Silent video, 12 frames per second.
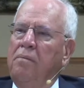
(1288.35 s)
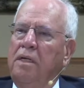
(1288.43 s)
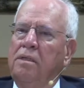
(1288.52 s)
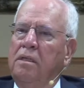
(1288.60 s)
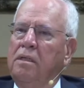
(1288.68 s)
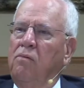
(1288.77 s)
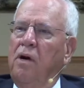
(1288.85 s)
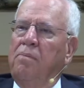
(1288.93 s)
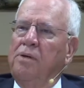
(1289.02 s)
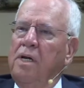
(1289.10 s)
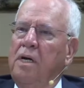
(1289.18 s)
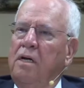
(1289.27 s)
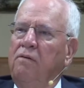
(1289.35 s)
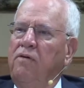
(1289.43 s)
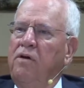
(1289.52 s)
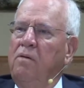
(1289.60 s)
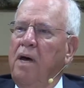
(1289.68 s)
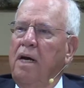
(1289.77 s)
it's just a representative of
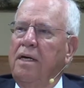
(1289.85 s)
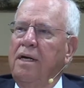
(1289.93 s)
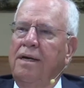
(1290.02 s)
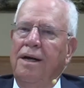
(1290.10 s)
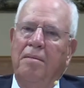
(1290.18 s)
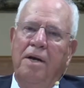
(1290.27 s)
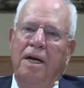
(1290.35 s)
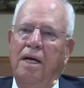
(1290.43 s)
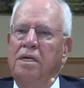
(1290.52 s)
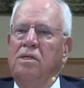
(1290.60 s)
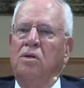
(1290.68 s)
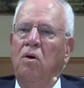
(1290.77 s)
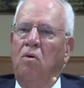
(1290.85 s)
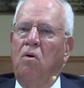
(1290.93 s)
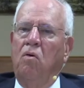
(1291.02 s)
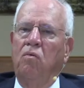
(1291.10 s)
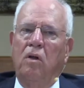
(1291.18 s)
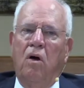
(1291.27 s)
humanity. And, I mean, they just go
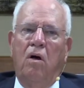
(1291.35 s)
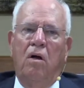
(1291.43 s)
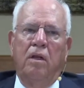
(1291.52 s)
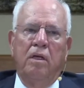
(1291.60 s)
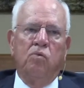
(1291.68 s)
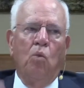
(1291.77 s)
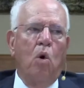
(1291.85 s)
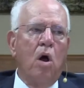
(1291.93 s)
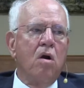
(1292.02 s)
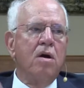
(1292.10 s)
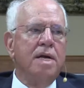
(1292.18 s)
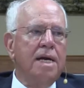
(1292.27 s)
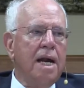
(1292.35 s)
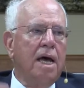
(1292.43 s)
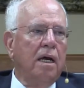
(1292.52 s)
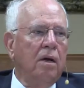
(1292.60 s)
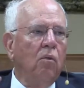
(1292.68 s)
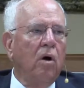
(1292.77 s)
on with all this watering it
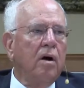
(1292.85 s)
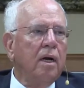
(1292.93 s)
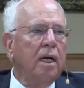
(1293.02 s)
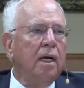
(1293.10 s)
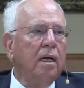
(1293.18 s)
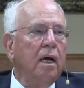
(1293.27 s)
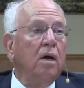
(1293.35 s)
down and watering it down.